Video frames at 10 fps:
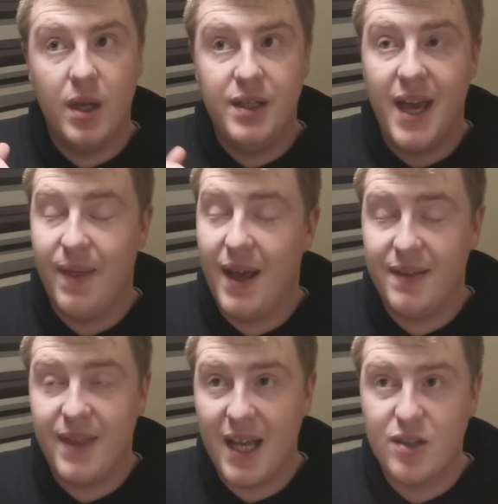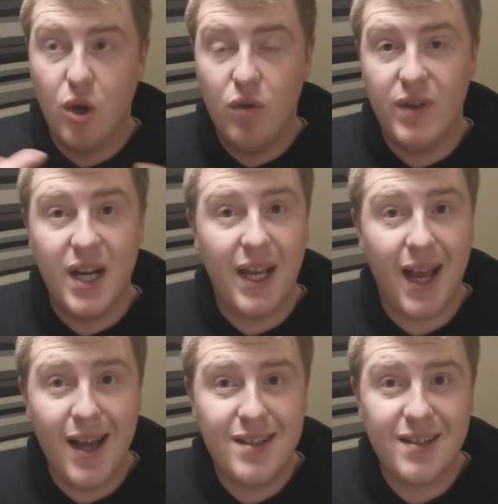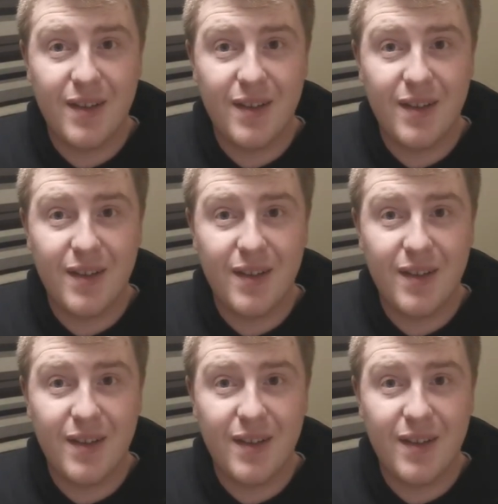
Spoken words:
Yeah, that's all really, guys.